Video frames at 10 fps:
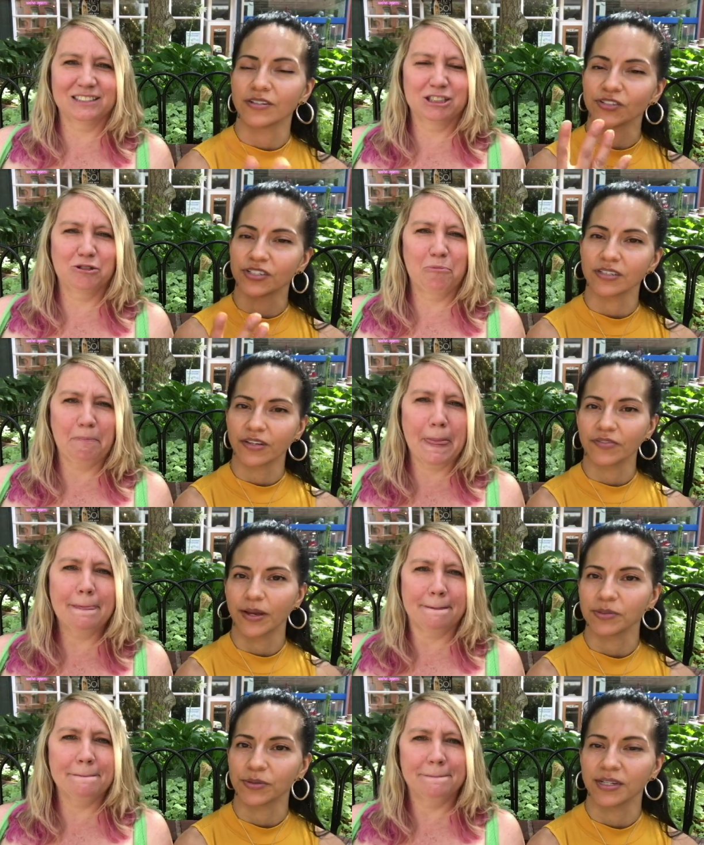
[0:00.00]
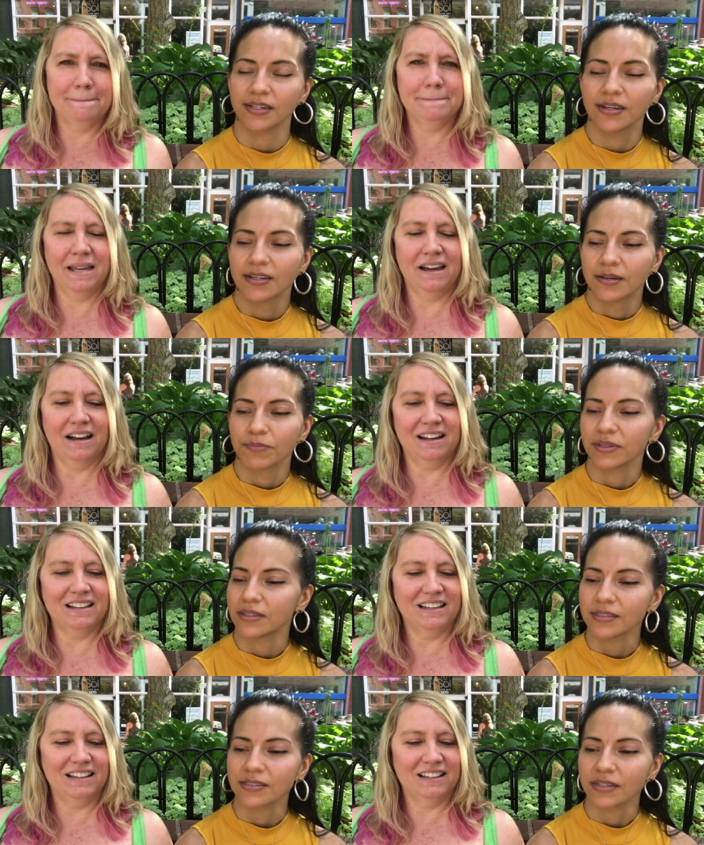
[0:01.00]
Speaker 1: energy, a good vibe to it. Yeah,
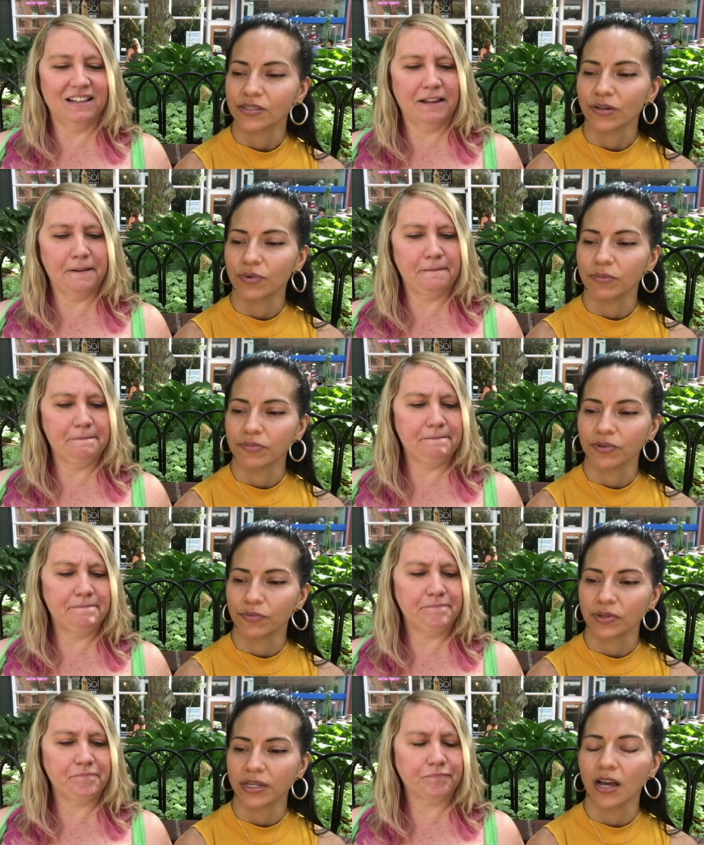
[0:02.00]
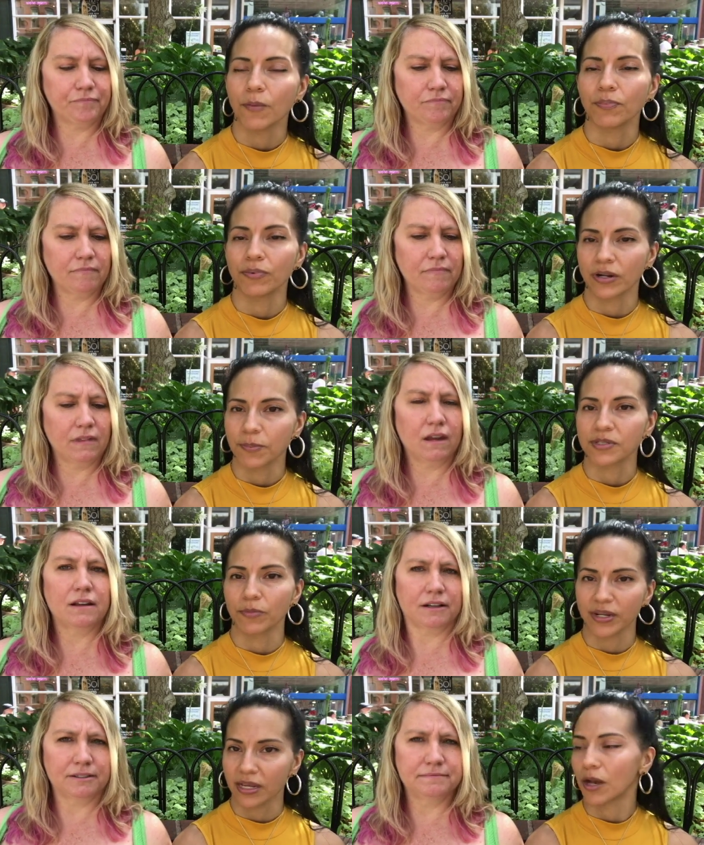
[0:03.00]
these things are what would really help would help
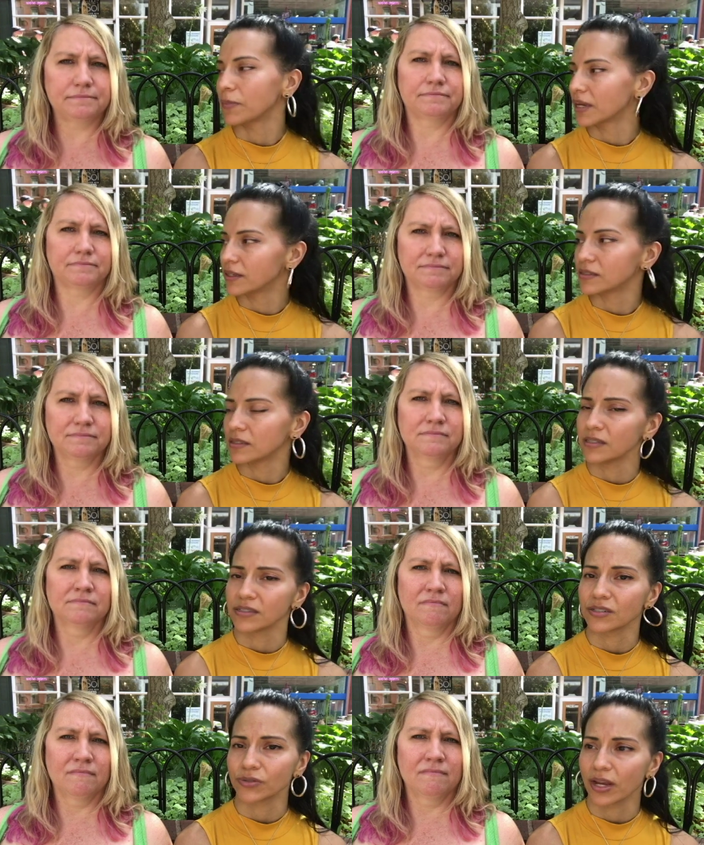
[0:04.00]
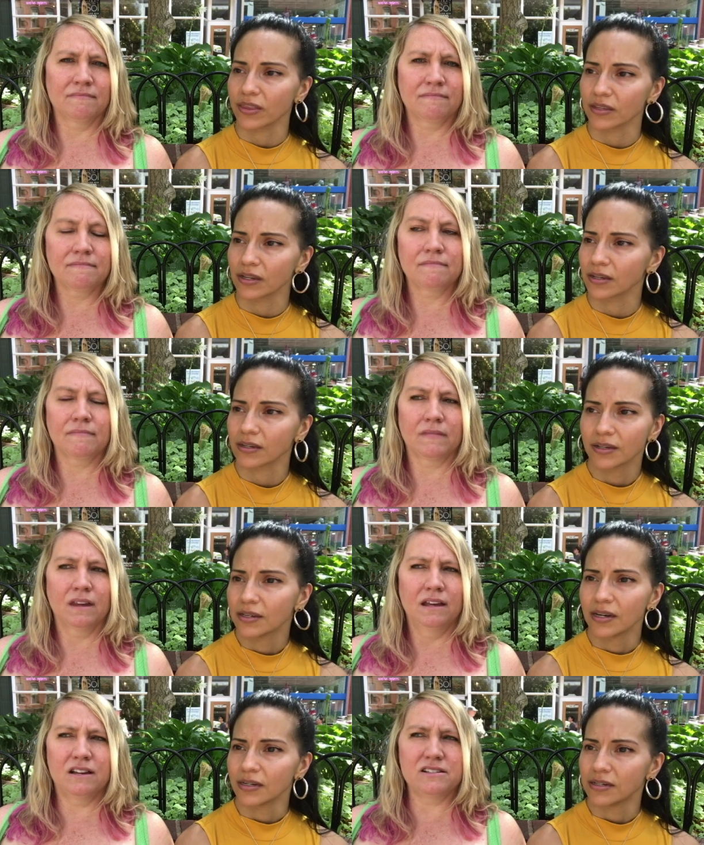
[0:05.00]
somebody coming into the industry. I think
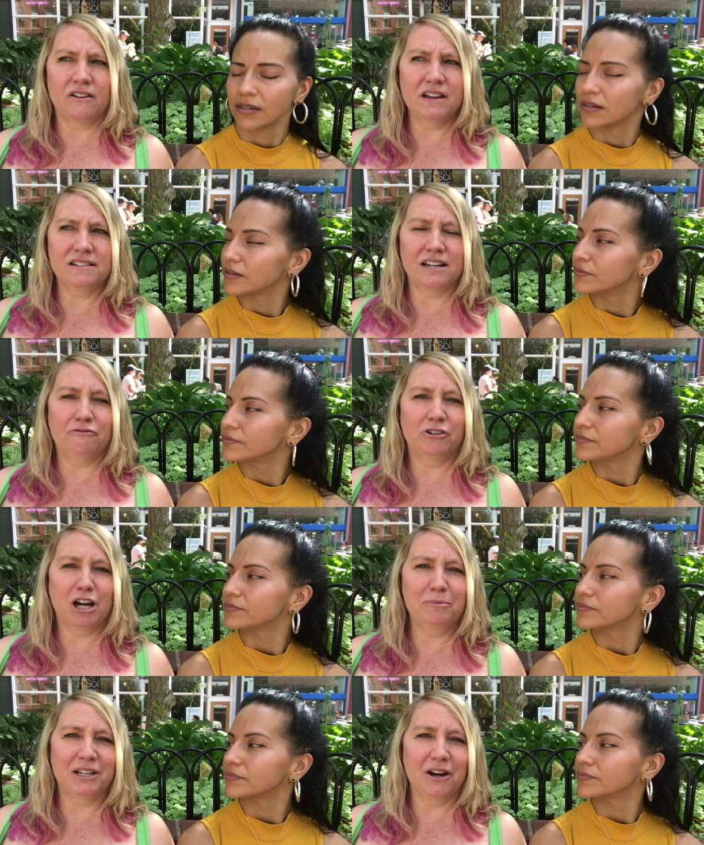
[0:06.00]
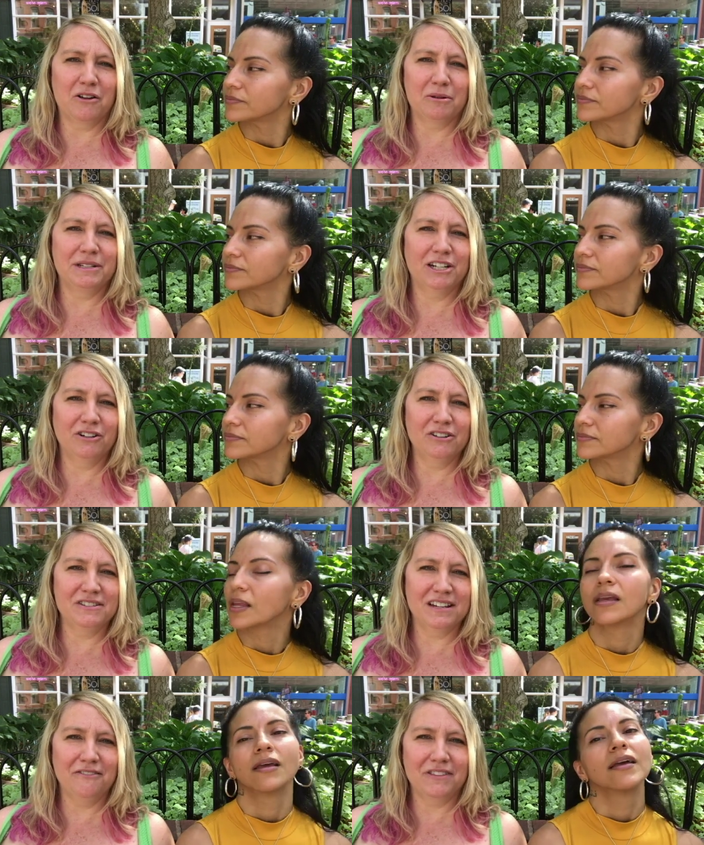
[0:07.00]
Speaker 2: because all that stuff will come and go. The material
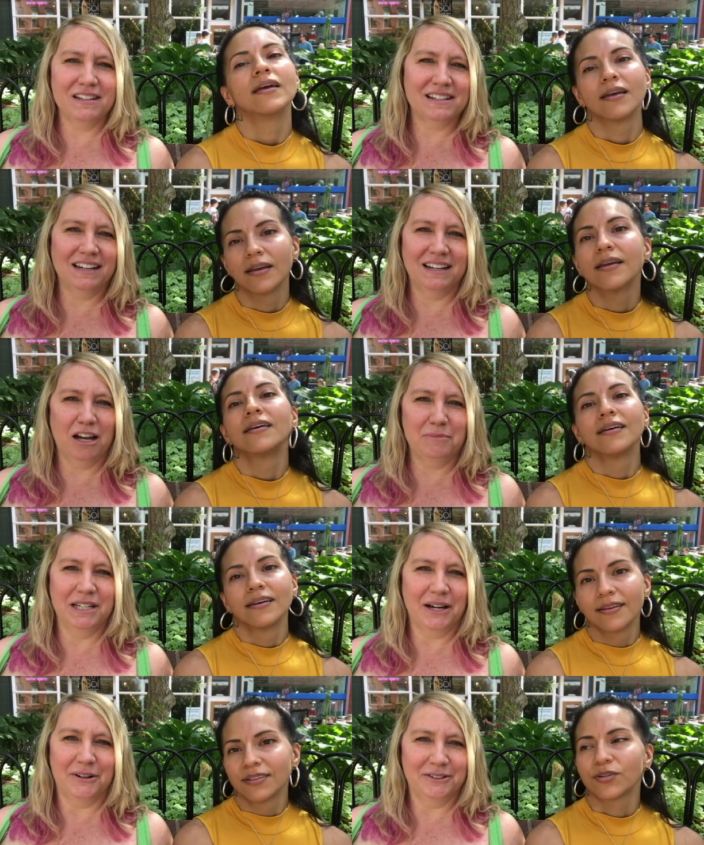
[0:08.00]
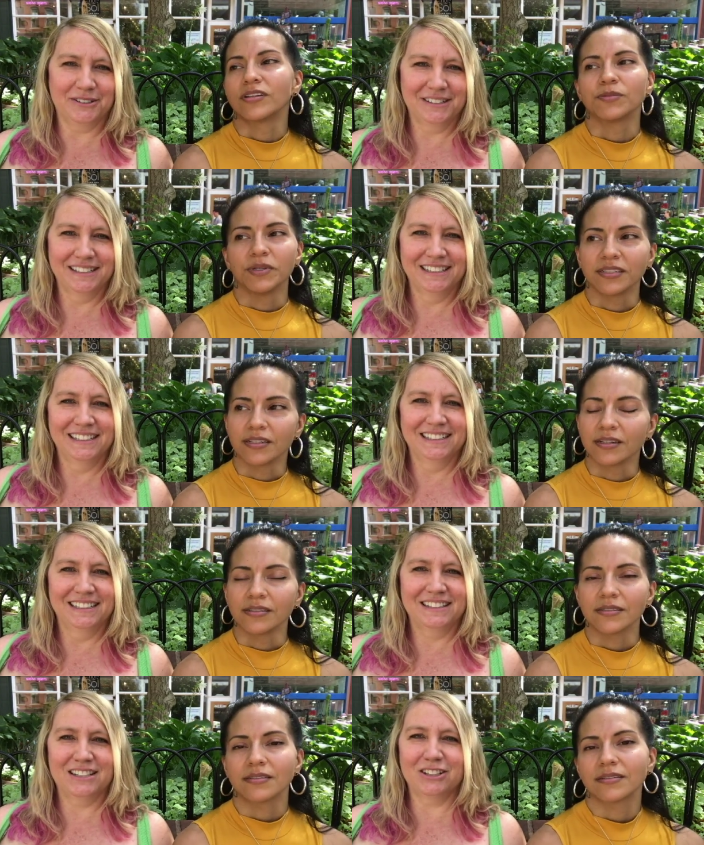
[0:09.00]
stuff that's gonna come and go. Trust
Speaker 1: me, it
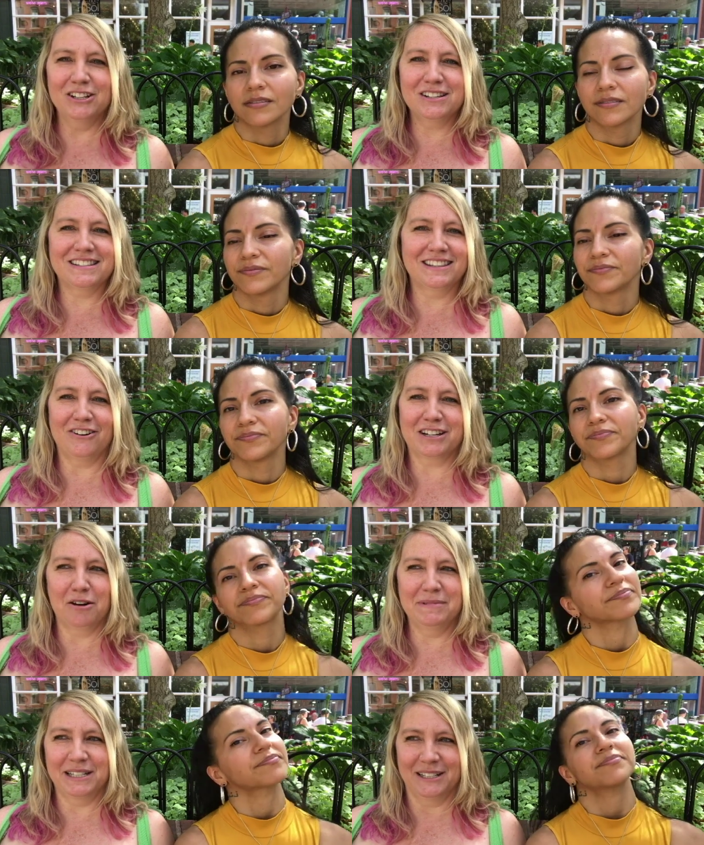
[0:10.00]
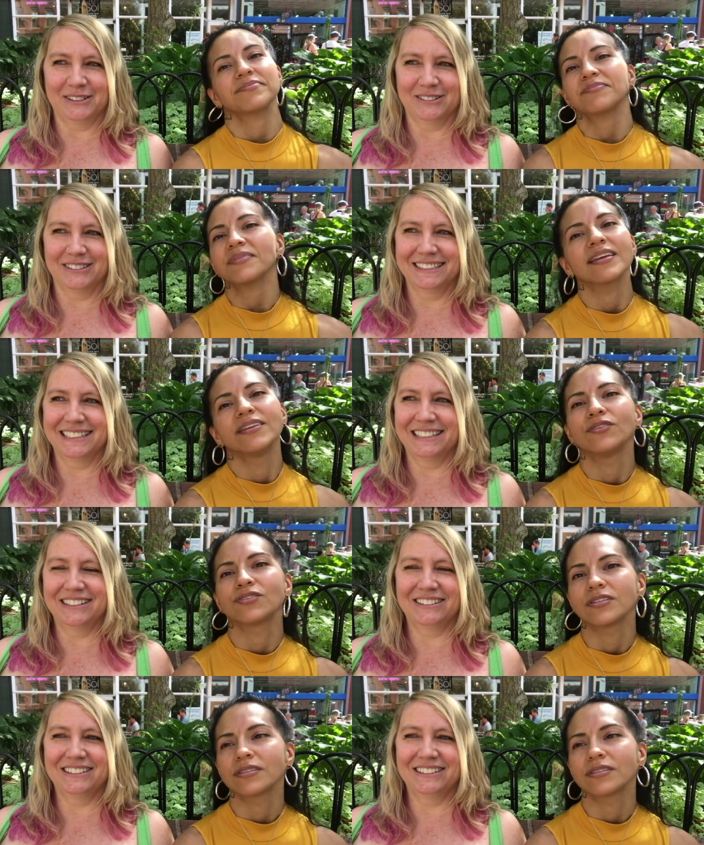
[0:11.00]
does. The looks
Speaker 2: they'll come and go. You, you know?